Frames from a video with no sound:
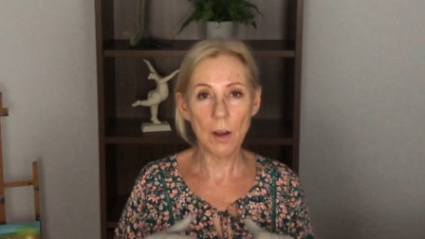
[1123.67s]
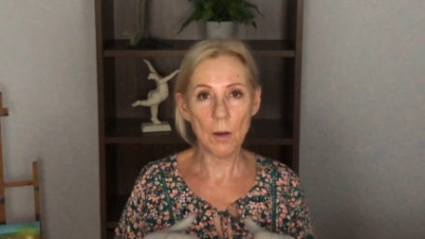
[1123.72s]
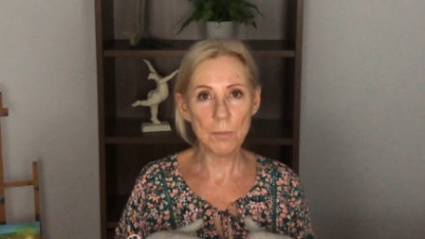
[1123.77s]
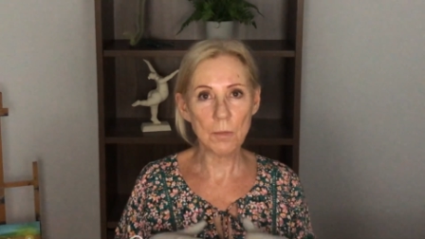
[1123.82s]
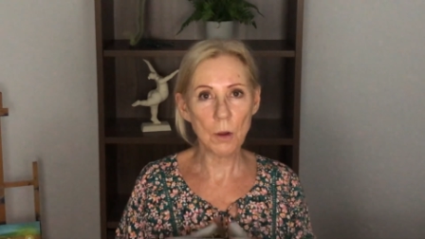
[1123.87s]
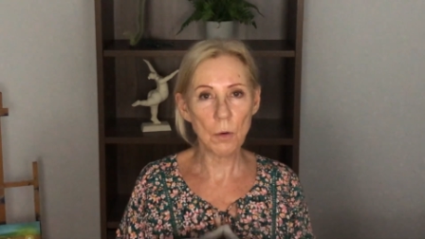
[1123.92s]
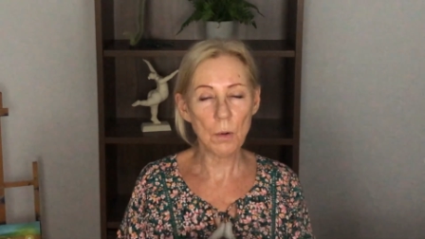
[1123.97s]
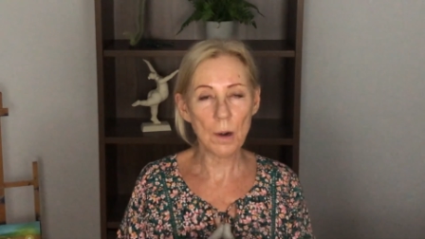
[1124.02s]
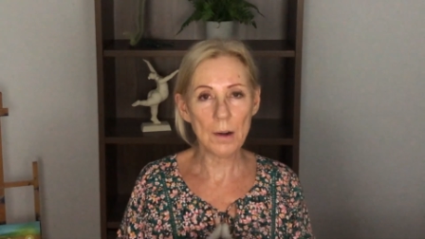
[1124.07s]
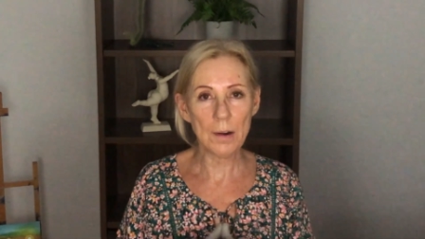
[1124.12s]
I'm
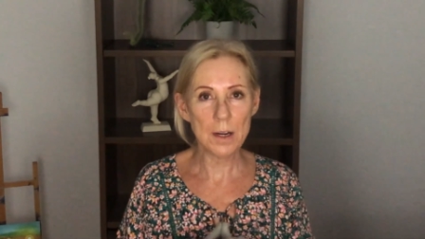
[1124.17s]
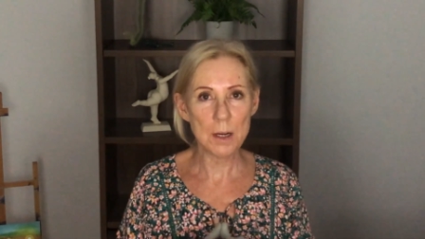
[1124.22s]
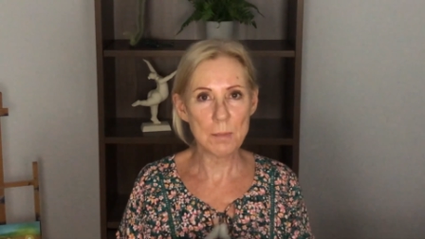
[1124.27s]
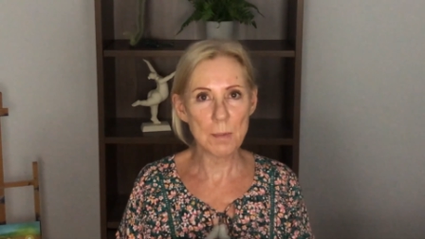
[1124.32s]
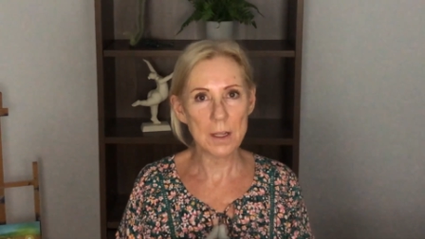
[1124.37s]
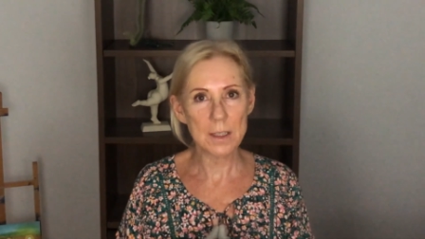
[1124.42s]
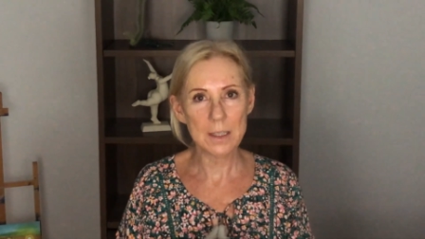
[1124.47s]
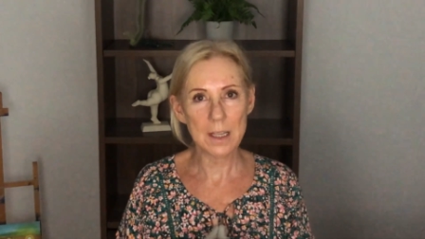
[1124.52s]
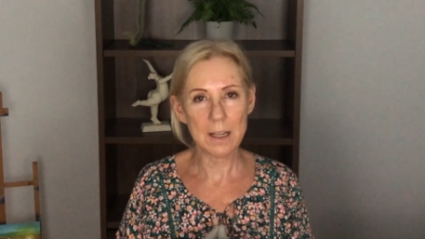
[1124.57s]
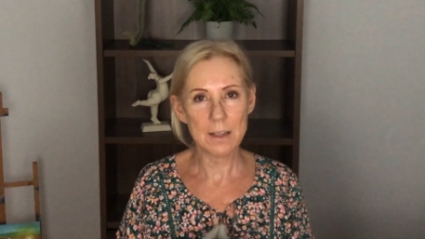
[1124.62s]
not worried
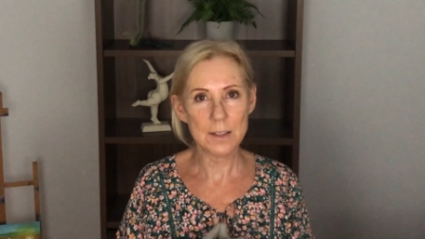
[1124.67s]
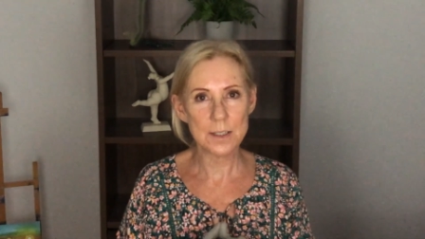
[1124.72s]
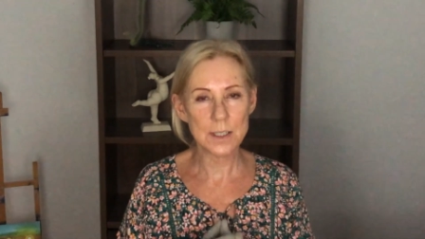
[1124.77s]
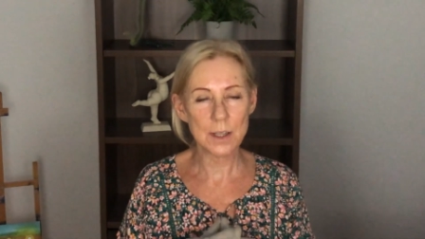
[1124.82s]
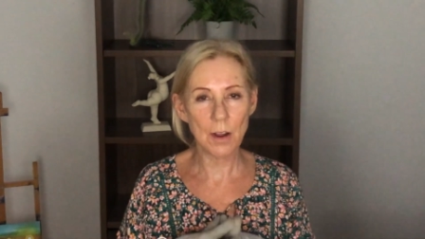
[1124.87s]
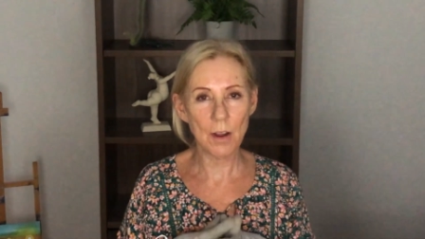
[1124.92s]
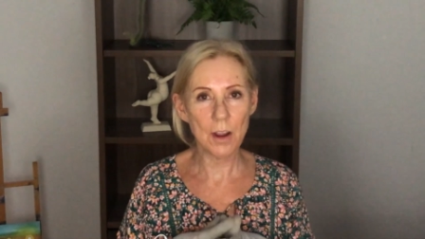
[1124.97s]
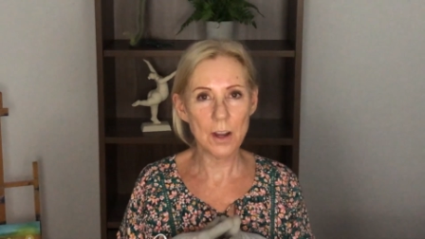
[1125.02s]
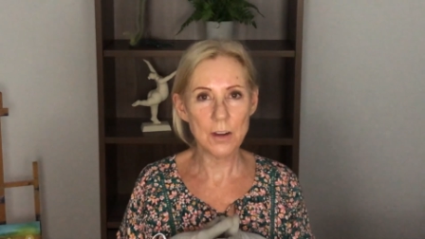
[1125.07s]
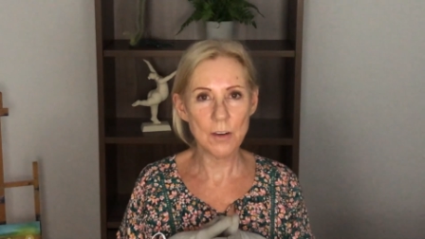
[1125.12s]
about that, because
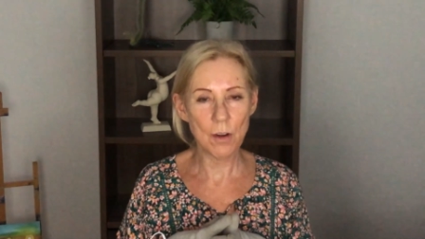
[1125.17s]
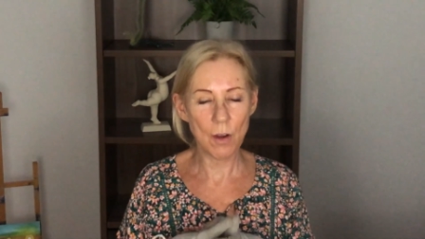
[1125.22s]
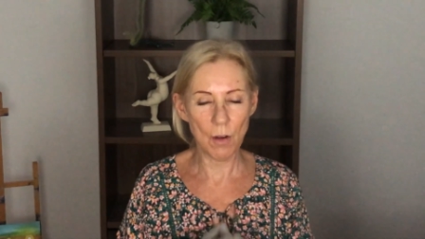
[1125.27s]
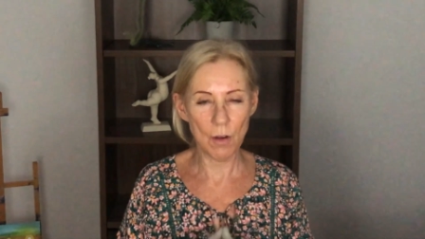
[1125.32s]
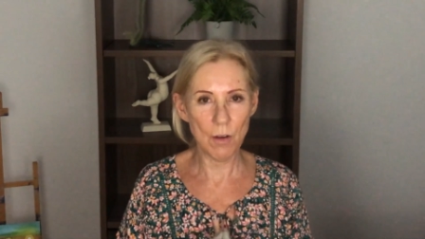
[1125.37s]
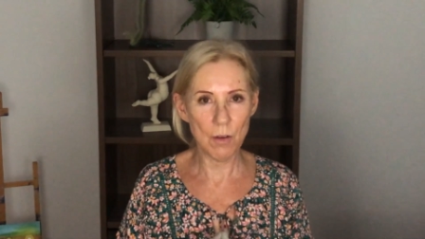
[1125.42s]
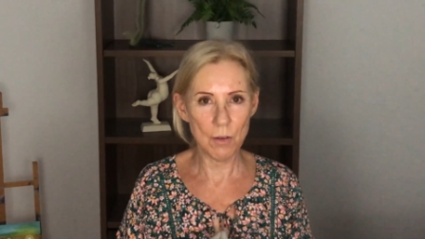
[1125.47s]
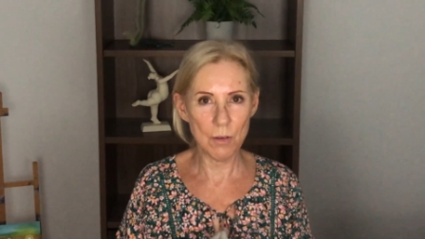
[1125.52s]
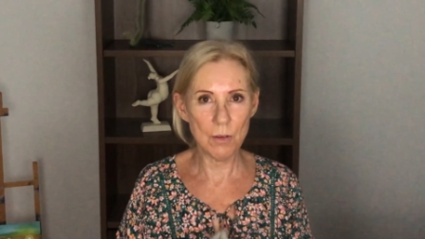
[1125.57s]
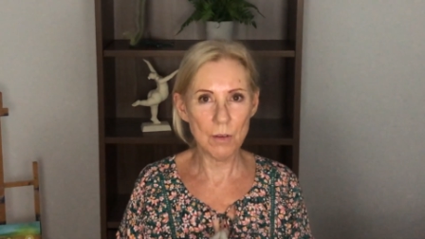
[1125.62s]
I
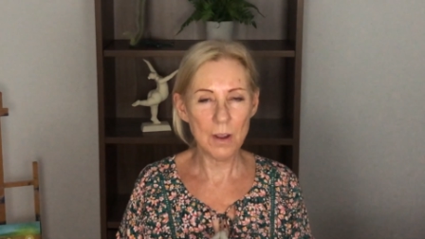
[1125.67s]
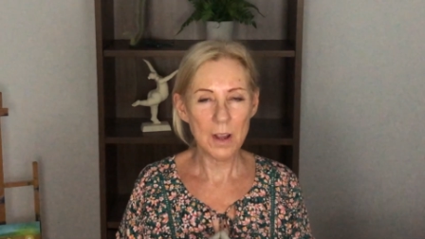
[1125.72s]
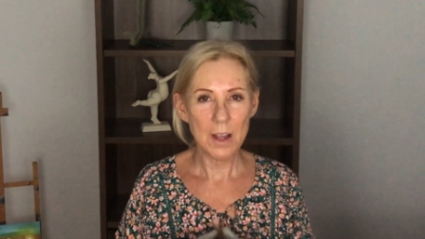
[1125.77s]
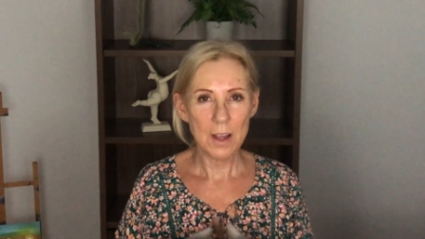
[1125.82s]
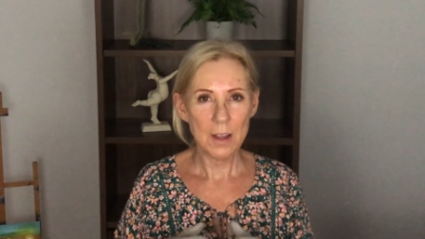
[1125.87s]
know